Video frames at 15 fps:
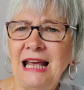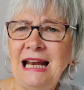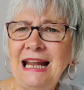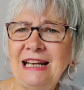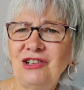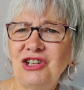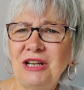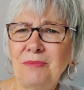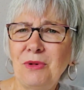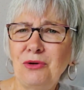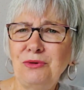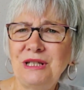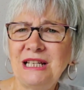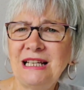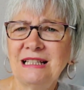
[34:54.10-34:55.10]
electric
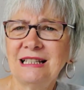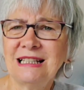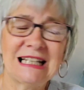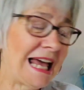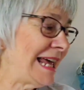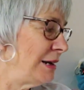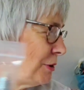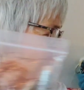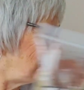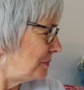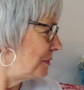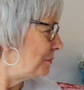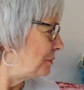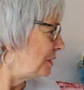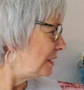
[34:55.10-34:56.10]
motors. Anyway,
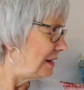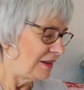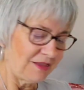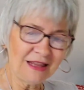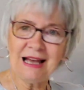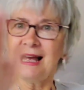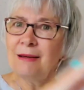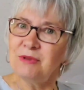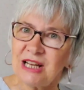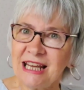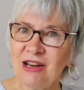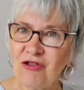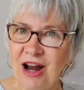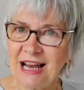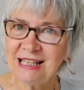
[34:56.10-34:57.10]
I
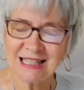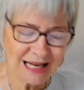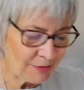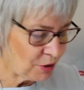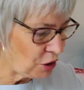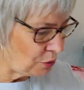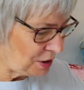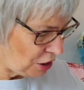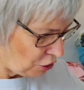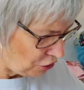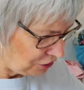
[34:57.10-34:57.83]
digress. I'm going